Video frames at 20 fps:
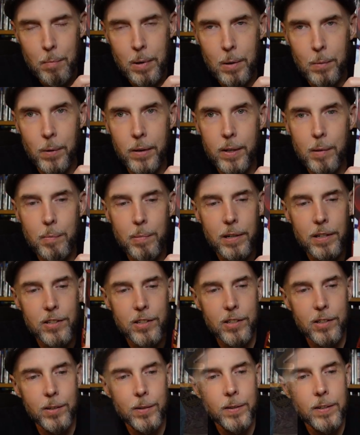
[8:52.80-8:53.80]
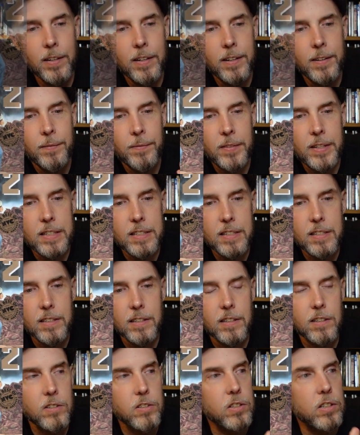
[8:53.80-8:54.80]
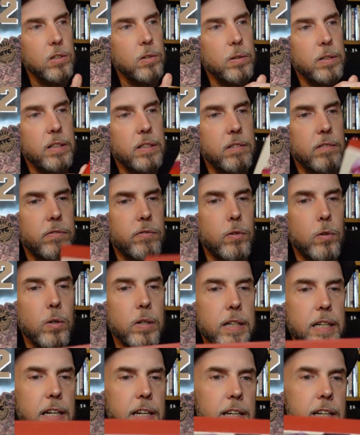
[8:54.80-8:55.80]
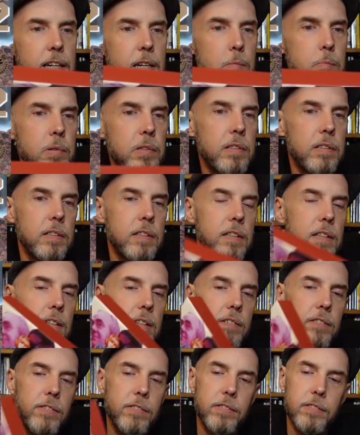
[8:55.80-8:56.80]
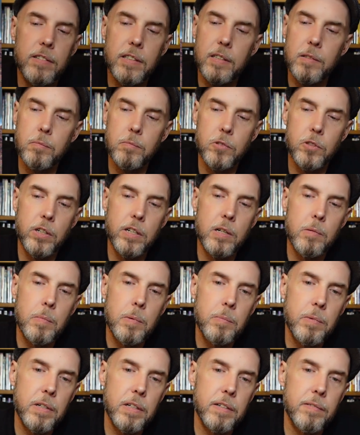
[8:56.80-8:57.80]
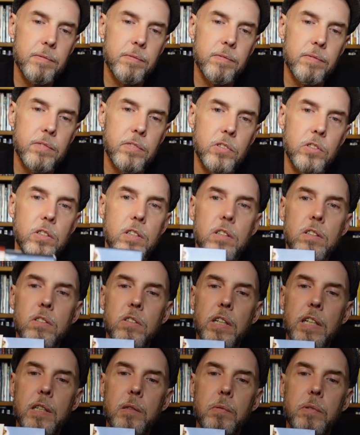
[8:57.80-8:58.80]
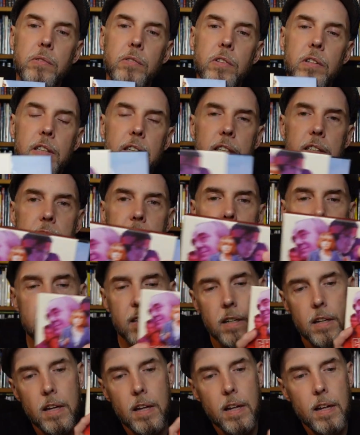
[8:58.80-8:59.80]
one of part two. This is also in 4K, I believe. I'm trying to remember. I should have checked beforehand. Yes.